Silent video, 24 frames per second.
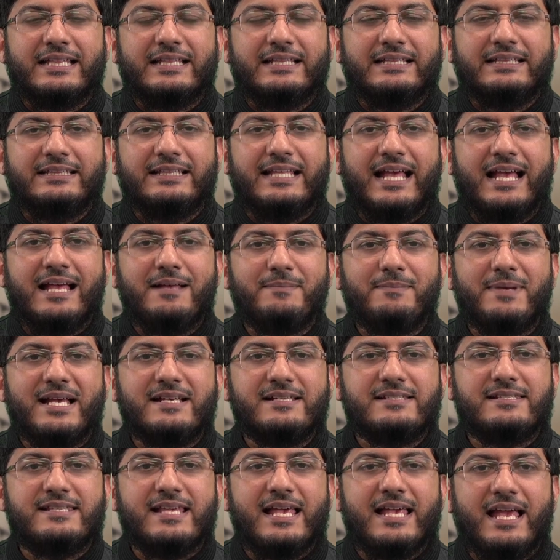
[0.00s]
La ma
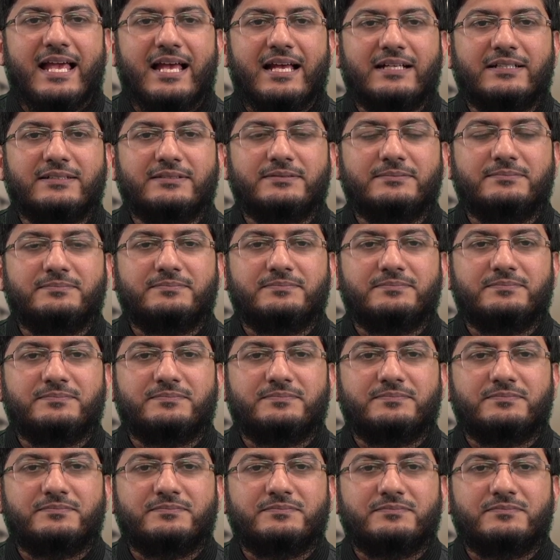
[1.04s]
sa.
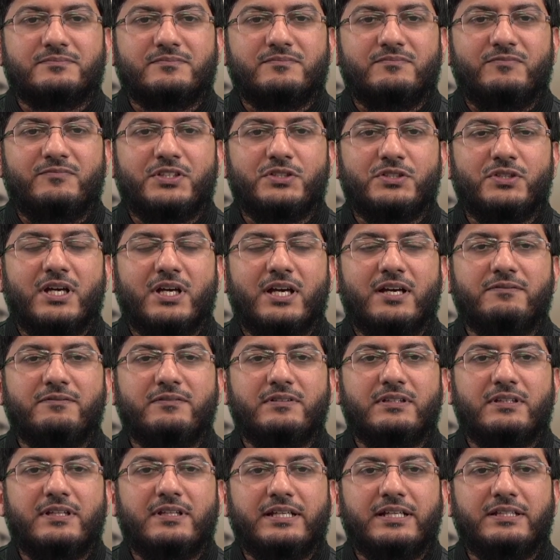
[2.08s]
When you have a
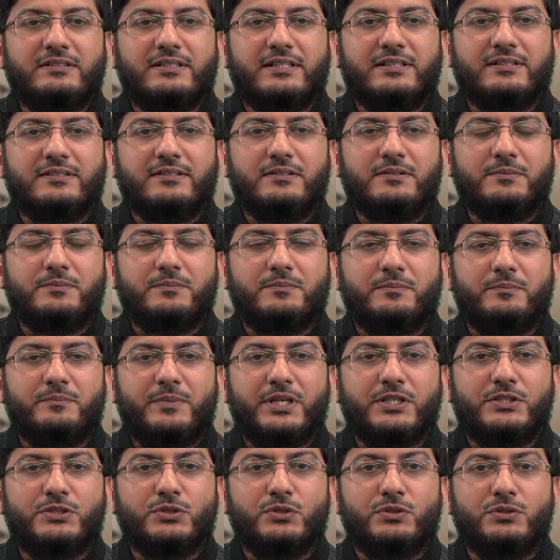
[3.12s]
light letter,
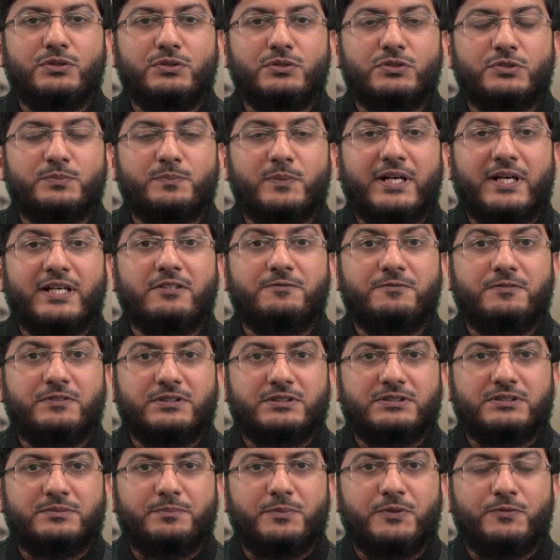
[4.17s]
make sure you smile
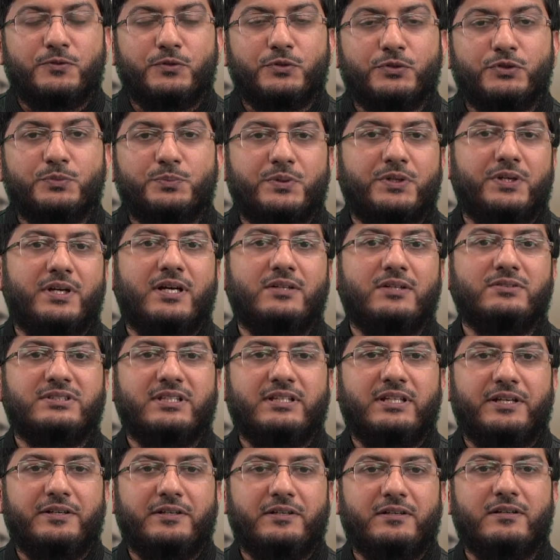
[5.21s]
first before you pronounce the
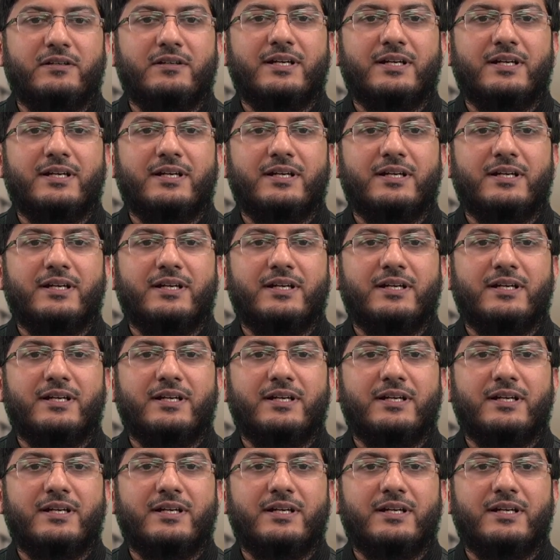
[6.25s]
letter.